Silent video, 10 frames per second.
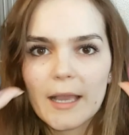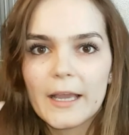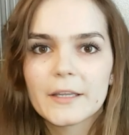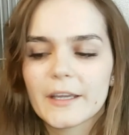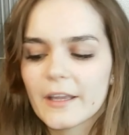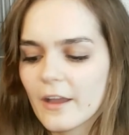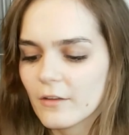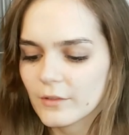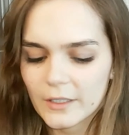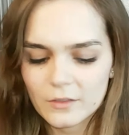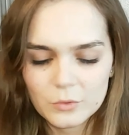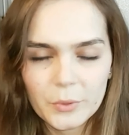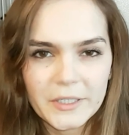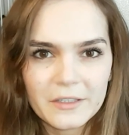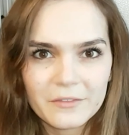And I have like
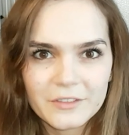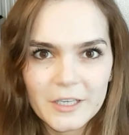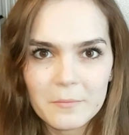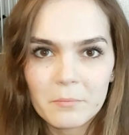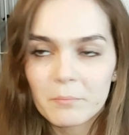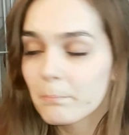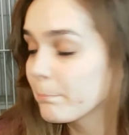20 of them.